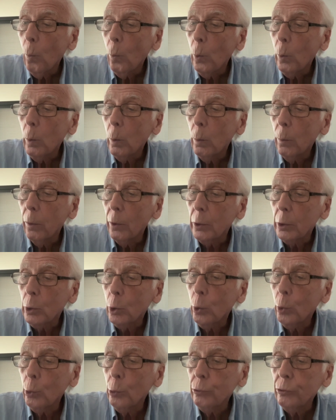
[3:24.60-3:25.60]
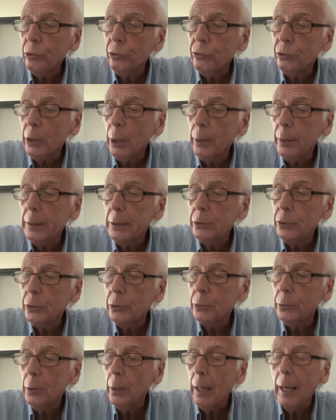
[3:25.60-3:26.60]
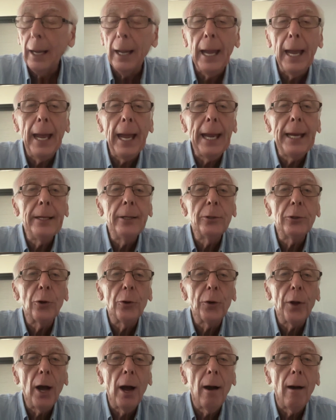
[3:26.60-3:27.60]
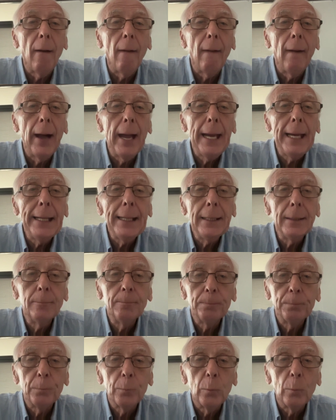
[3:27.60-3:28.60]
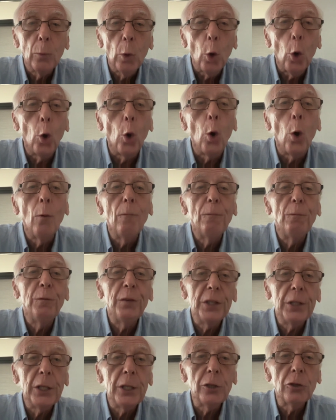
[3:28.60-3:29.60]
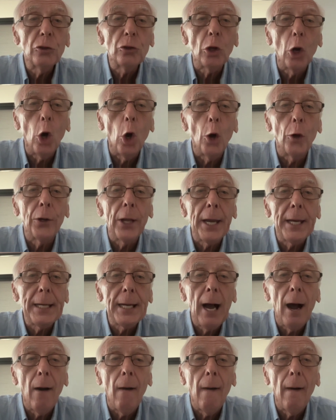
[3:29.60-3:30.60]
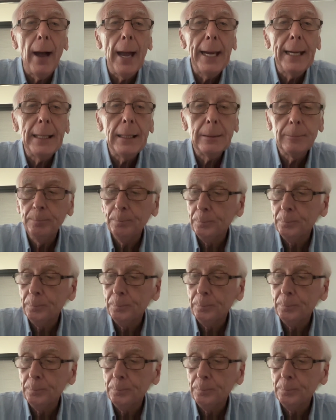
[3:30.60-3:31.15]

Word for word: Or the course is going to end on a high or finish on a high,